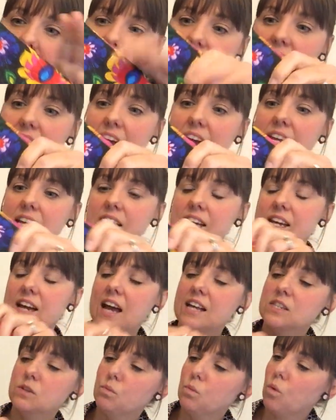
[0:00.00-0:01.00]
And again, it
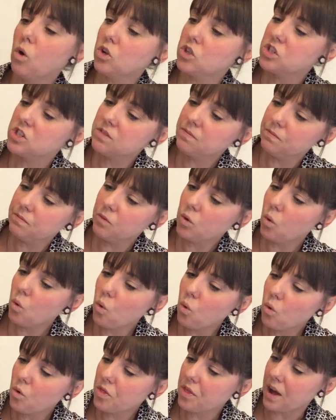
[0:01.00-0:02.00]
hasn't washed
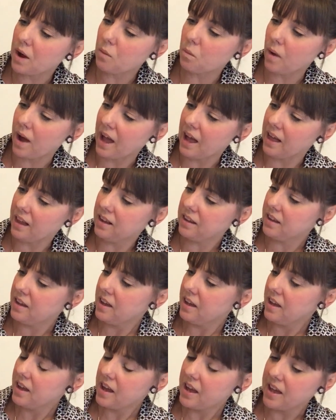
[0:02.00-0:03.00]
all that well.
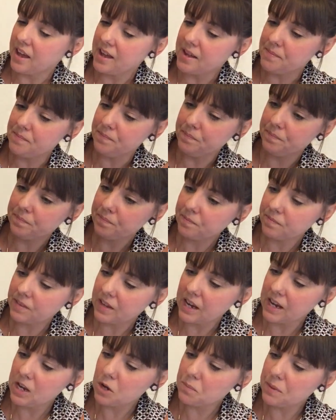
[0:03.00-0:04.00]

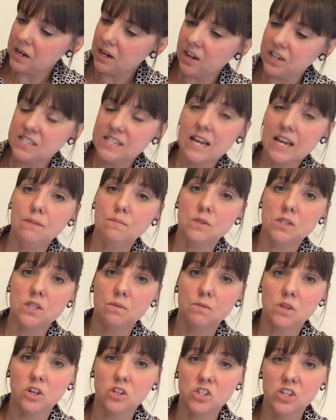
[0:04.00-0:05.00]
A little bit like denim
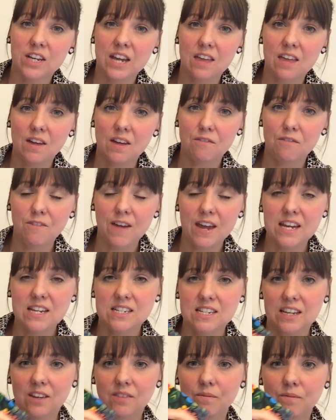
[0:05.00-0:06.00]
sometimes, you get that
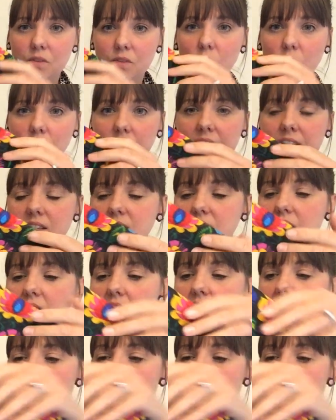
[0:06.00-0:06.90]
fading on it.